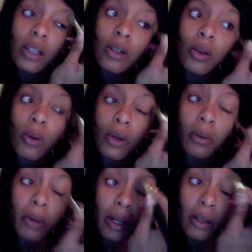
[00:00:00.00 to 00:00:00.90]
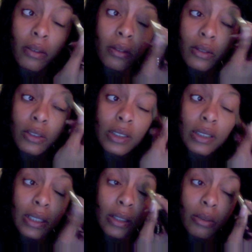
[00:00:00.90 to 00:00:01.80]
going around, just a
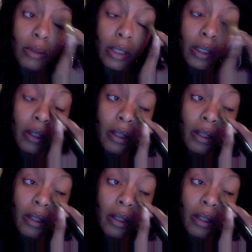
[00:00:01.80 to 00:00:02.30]
little bit.